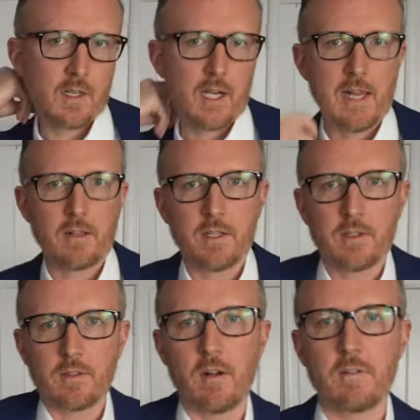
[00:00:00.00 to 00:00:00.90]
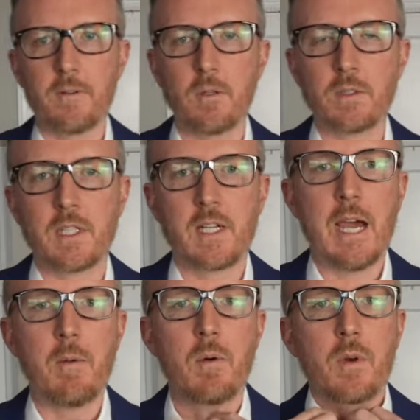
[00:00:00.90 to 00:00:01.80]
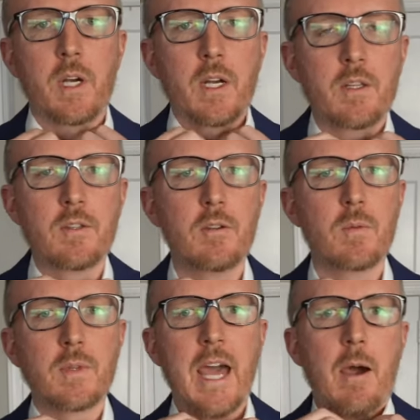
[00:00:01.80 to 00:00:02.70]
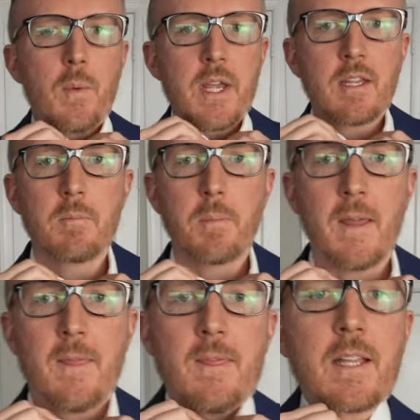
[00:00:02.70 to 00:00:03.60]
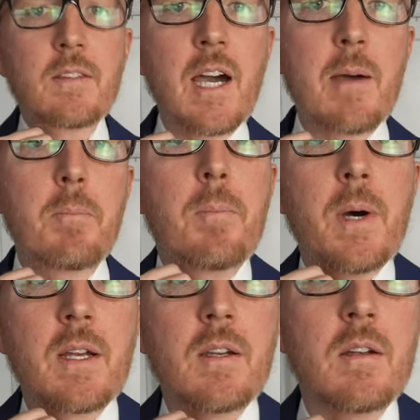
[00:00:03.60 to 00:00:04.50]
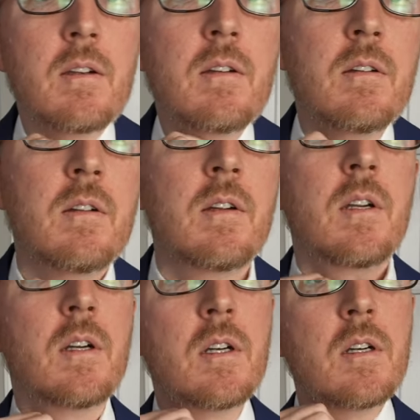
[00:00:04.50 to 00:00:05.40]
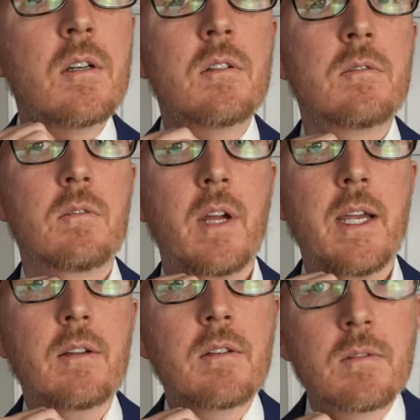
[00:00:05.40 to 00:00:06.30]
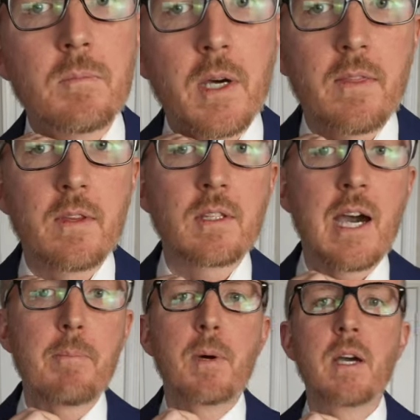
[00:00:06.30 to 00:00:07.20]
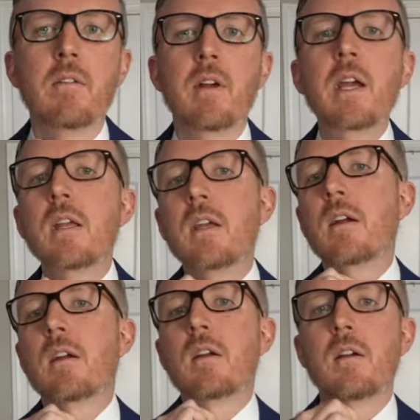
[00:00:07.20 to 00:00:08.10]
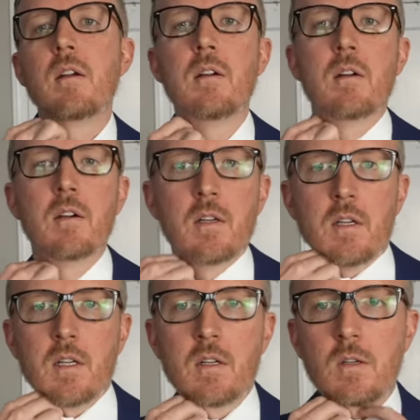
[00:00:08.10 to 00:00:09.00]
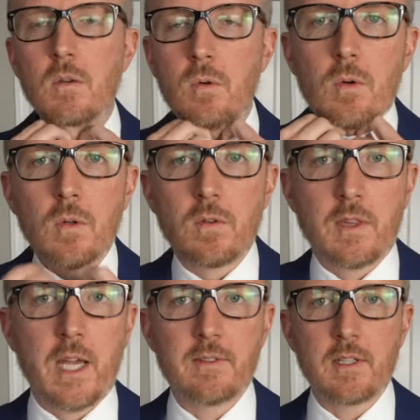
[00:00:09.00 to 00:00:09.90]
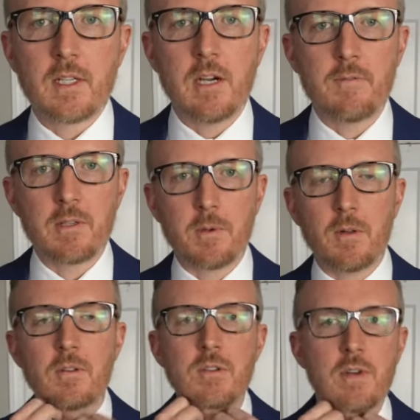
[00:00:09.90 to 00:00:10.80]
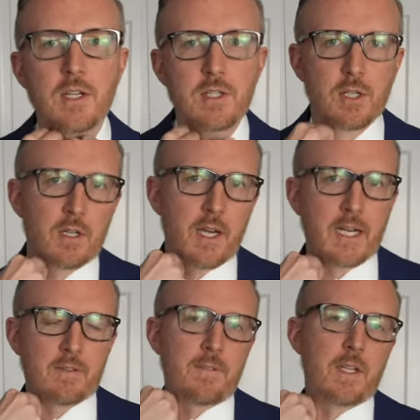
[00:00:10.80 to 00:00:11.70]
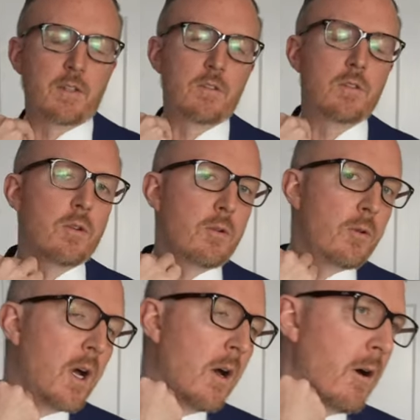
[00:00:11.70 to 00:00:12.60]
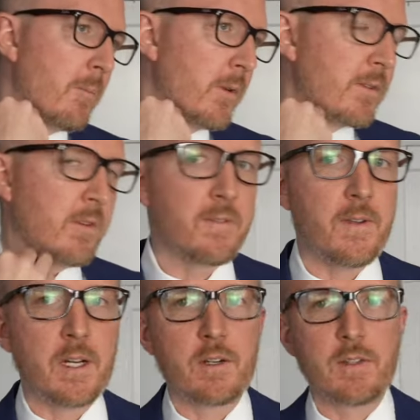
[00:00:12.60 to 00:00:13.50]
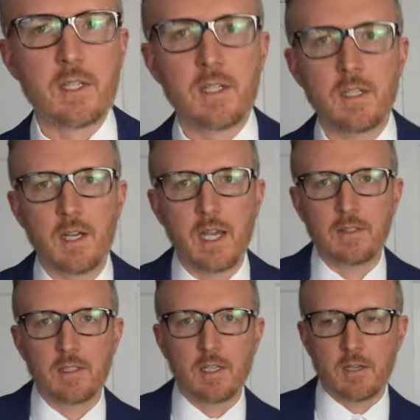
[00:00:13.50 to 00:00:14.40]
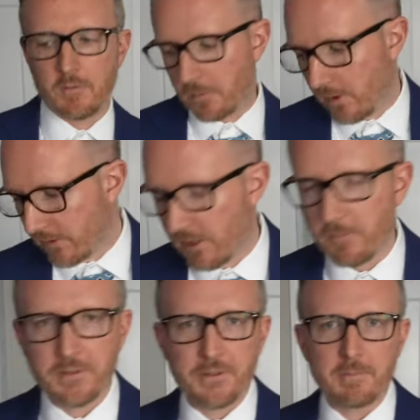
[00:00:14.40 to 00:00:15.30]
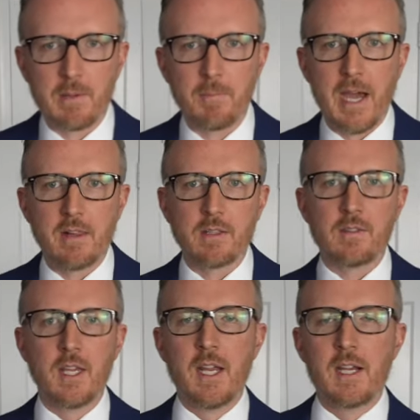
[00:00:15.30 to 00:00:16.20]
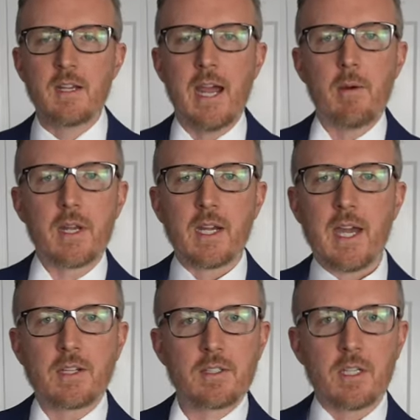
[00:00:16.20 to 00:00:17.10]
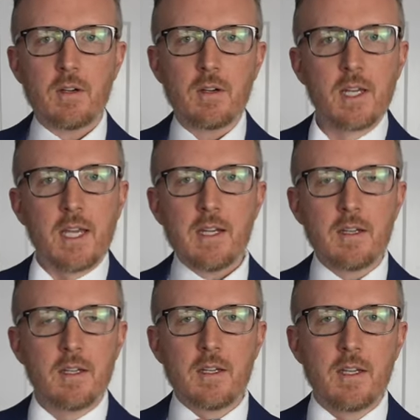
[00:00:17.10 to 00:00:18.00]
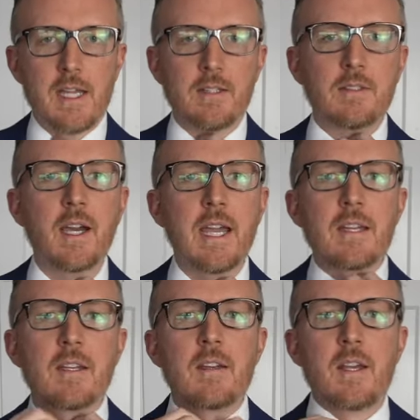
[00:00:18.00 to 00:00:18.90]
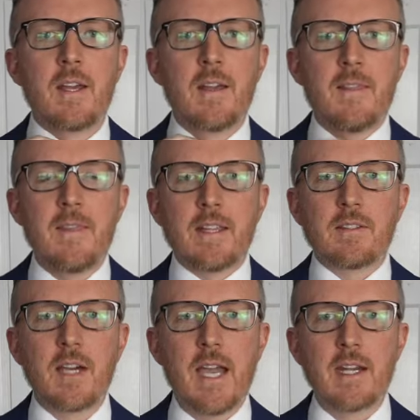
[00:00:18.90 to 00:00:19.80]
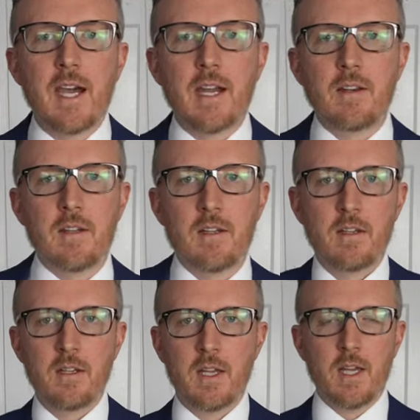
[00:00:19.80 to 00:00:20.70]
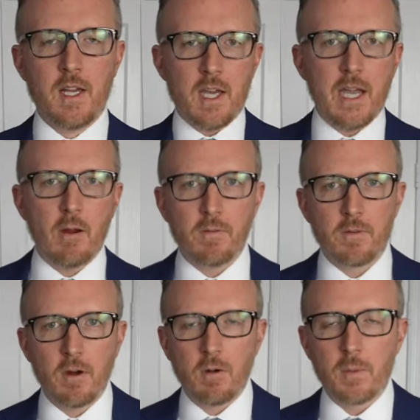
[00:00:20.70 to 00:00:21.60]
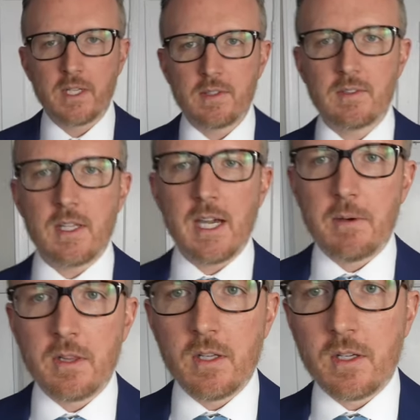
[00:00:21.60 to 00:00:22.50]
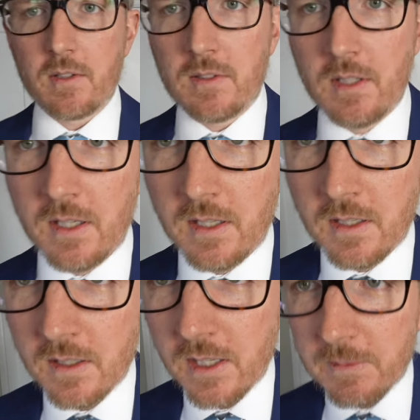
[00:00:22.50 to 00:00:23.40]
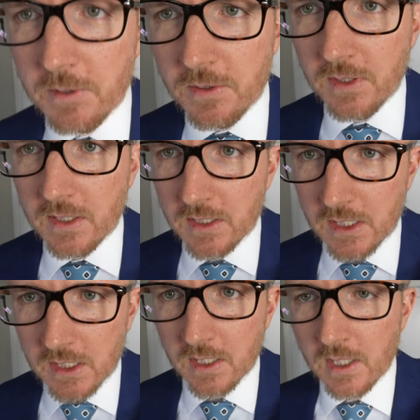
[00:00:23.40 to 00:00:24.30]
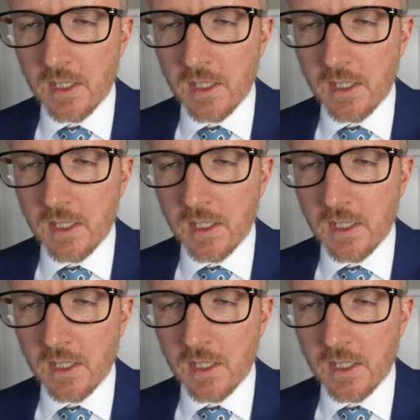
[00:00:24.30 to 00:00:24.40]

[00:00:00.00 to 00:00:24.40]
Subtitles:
Collar is all folded. Now what we're going to do, now we can button that top button, right? Button the top button right here. Cool. Nice and comfortable. Dress shirt. I can fit two, almost three fingers in. Nice and comfortable as I almost lose my balance. Now we could actually go ahead and tighten that tie knot. And overall, we could see how it looks. I'm using the